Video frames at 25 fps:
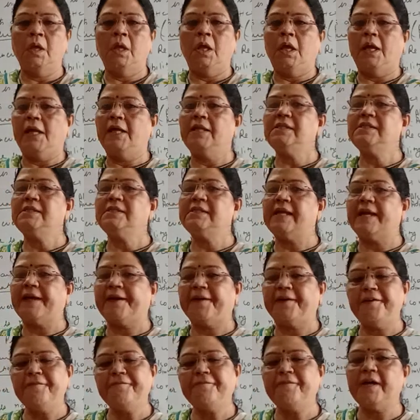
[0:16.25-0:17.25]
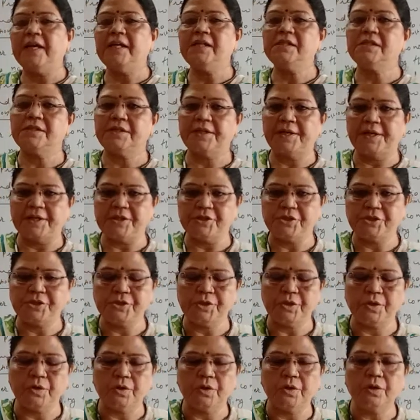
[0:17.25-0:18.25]
In sacrifice
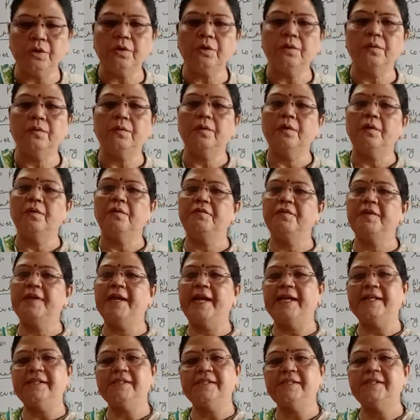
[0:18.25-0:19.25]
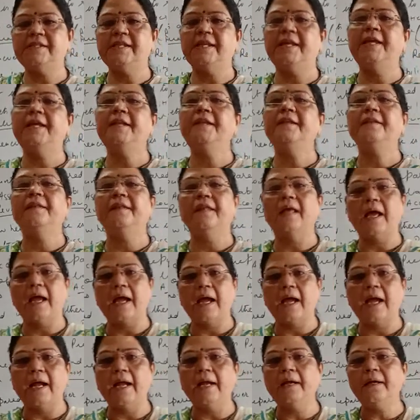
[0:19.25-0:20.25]
ratio, we had seen
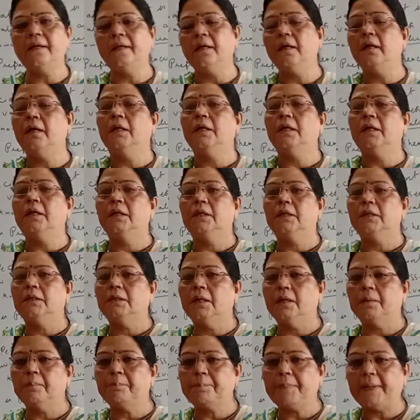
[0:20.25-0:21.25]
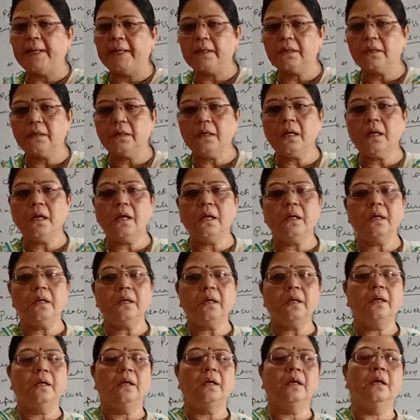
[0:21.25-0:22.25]
that the
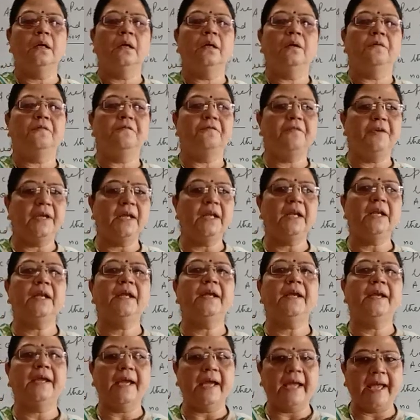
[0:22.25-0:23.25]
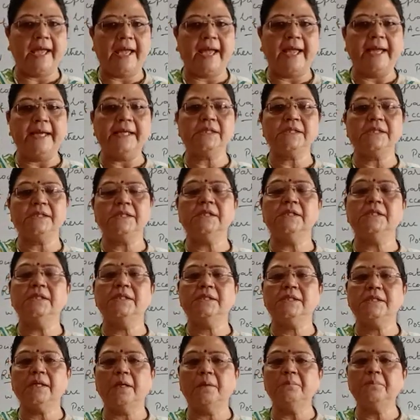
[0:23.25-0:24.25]
partner will get
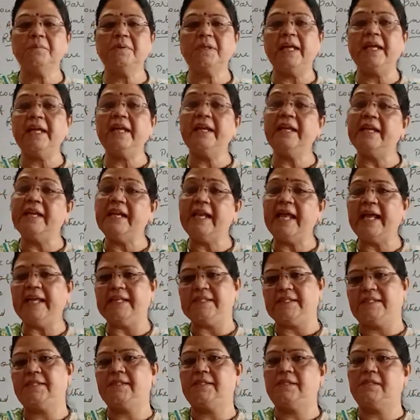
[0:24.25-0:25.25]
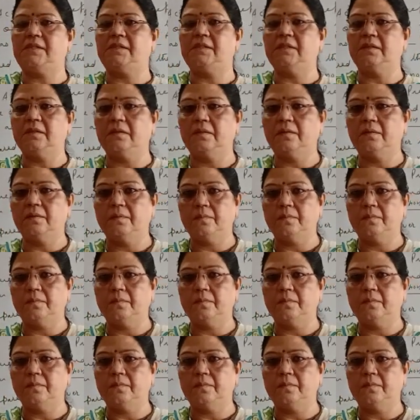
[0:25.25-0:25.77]
something less